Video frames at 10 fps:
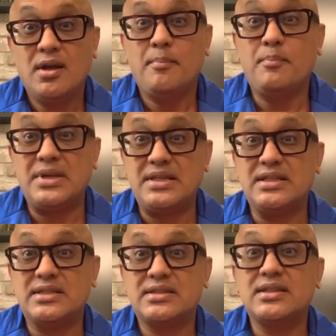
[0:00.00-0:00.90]
Be
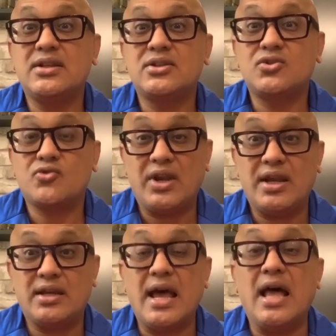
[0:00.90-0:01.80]
sit
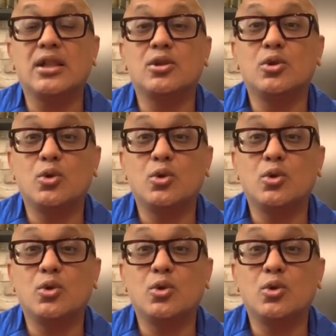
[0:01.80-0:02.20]
straight and